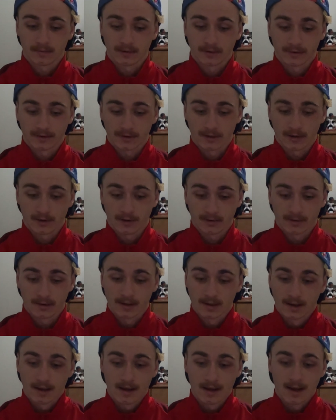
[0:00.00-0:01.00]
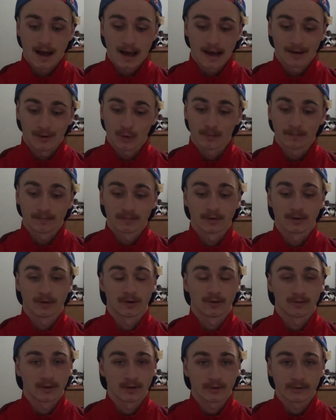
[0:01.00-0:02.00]
So I hope
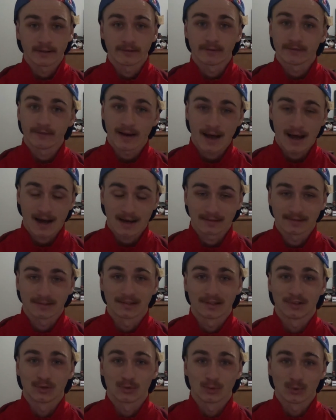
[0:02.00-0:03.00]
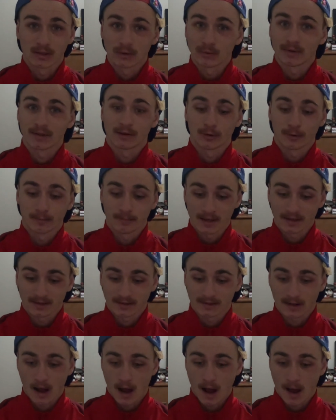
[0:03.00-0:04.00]
they're really fast this week with their pit
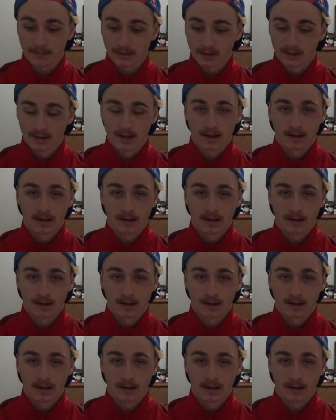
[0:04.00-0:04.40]
stops.